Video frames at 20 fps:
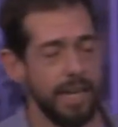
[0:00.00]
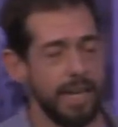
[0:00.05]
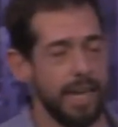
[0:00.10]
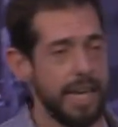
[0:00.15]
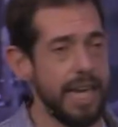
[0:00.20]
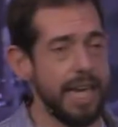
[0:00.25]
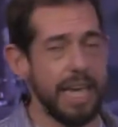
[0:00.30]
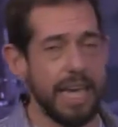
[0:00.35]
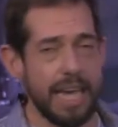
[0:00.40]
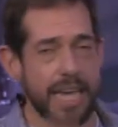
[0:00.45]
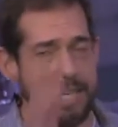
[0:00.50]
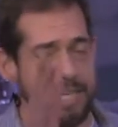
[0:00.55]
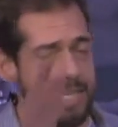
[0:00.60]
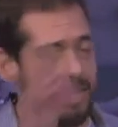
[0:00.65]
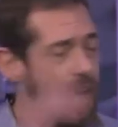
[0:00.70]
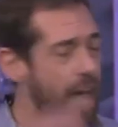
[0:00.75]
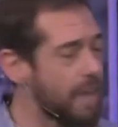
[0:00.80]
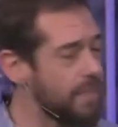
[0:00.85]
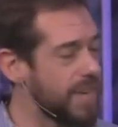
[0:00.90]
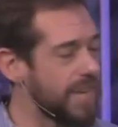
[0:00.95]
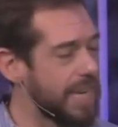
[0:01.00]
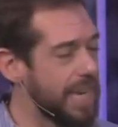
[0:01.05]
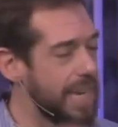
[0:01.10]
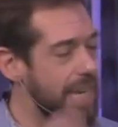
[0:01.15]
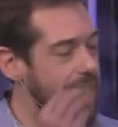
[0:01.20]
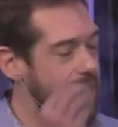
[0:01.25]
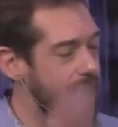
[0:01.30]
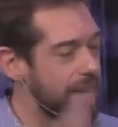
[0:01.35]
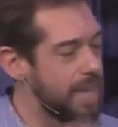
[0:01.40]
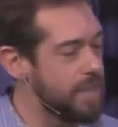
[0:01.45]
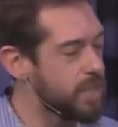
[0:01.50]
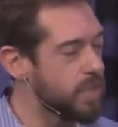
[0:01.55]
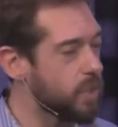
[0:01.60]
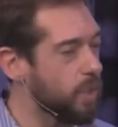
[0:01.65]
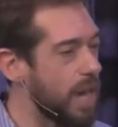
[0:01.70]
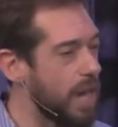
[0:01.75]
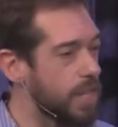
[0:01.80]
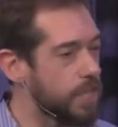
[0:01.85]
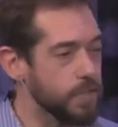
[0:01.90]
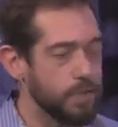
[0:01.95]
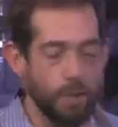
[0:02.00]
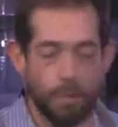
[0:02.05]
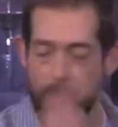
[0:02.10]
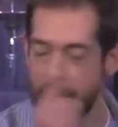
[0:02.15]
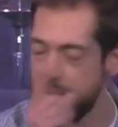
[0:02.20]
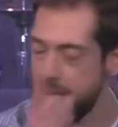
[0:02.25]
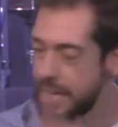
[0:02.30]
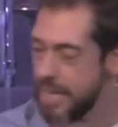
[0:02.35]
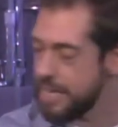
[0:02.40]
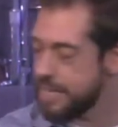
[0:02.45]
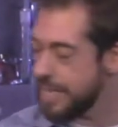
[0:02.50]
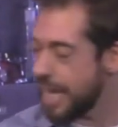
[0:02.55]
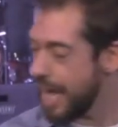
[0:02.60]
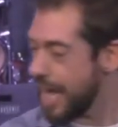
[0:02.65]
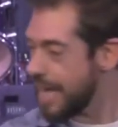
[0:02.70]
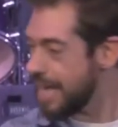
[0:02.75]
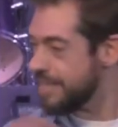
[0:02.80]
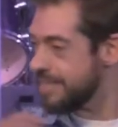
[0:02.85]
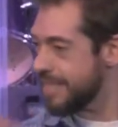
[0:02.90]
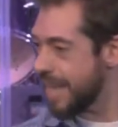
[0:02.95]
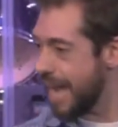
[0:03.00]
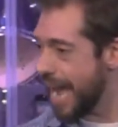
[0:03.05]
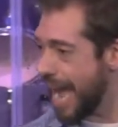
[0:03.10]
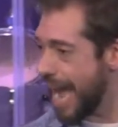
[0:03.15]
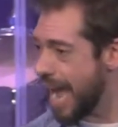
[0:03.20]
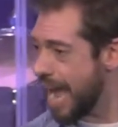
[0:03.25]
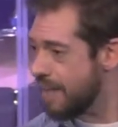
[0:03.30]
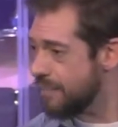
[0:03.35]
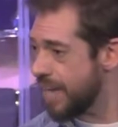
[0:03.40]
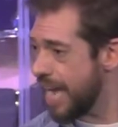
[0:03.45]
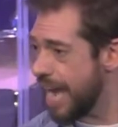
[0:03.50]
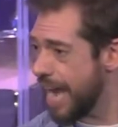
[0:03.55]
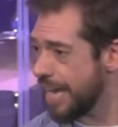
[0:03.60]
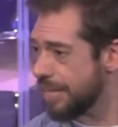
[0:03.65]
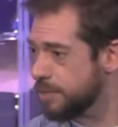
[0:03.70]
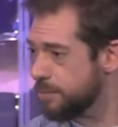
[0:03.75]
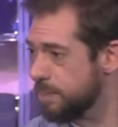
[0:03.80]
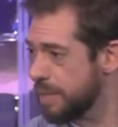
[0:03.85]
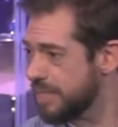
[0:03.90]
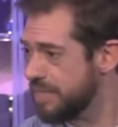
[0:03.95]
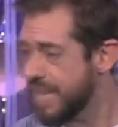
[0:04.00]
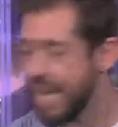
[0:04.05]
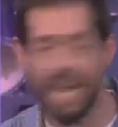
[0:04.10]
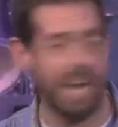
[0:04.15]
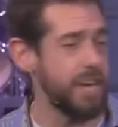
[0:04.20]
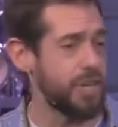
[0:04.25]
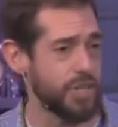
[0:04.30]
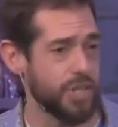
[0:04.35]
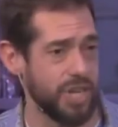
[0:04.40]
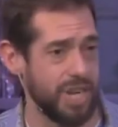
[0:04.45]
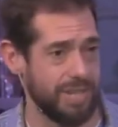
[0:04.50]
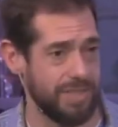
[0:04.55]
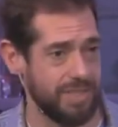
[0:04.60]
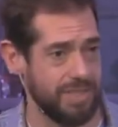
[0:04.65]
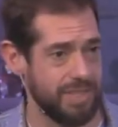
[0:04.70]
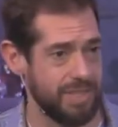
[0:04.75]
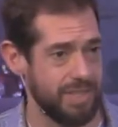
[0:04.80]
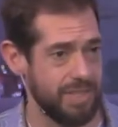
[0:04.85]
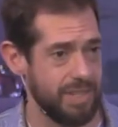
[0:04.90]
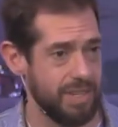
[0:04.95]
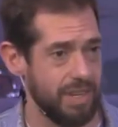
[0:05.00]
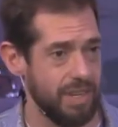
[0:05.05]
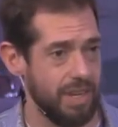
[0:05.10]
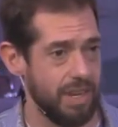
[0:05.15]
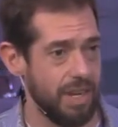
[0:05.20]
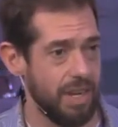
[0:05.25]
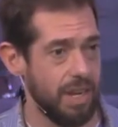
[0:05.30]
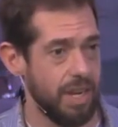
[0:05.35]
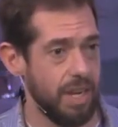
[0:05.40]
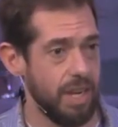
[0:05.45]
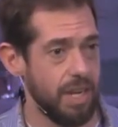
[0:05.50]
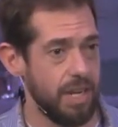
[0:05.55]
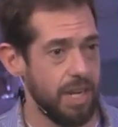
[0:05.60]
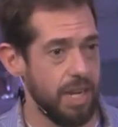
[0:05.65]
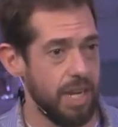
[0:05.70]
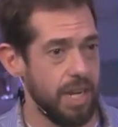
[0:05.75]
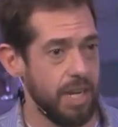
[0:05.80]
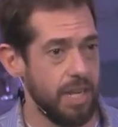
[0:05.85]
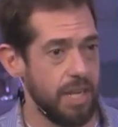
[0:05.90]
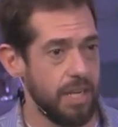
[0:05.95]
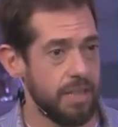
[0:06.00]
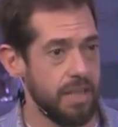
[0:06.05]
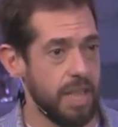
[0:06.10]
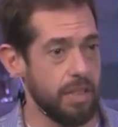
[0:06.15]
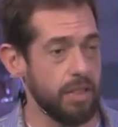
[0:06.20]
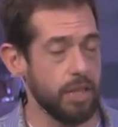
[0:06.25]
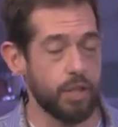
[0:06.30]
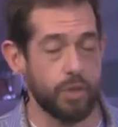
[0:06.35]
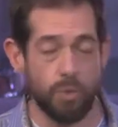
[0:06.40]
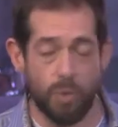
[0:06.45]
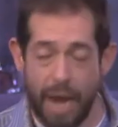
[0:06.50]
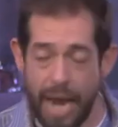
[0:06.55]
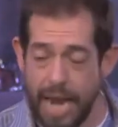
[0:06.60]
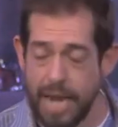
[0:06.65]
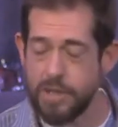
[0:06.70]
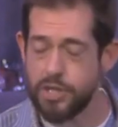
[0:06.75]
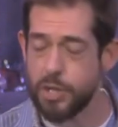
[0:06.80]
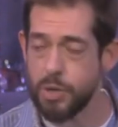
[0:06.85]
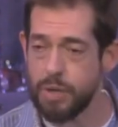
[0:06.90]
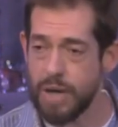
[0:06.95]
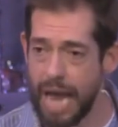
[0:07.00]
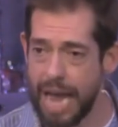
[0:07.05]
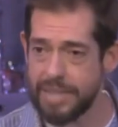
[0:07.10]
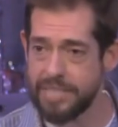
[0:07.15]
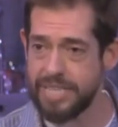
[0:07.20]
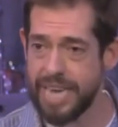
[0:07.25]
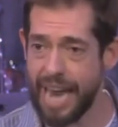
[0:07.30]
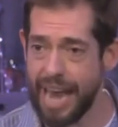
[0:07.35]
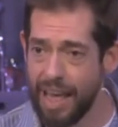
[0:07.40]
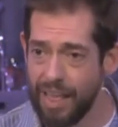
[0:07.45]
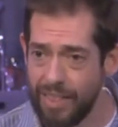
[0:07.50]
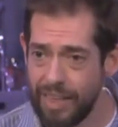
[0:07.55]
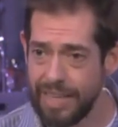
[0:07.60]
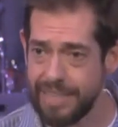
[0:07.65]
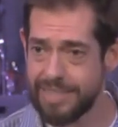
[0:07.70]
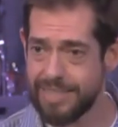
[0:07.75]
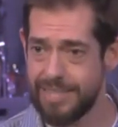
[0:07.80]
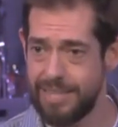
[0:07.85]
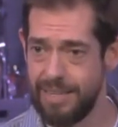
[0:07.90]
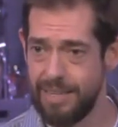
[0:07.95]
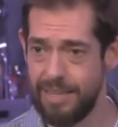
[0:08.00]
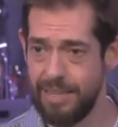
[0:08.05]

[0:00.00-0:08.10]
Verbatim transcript: He is loving. He is graceful, but he does have expectations. That LaGrange, you got talent.